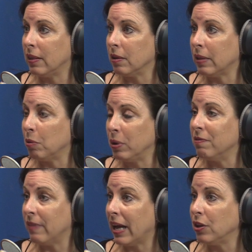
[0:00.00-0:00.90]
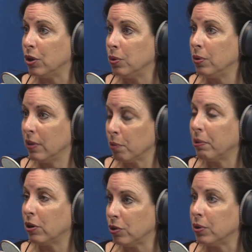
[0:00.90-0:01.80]
that we value their
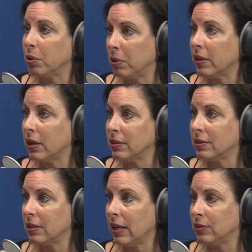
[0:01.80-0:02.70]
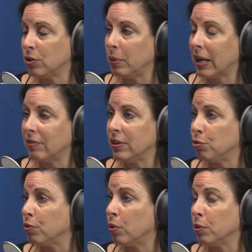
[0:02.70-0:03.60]
partnering with us. And so we have these reward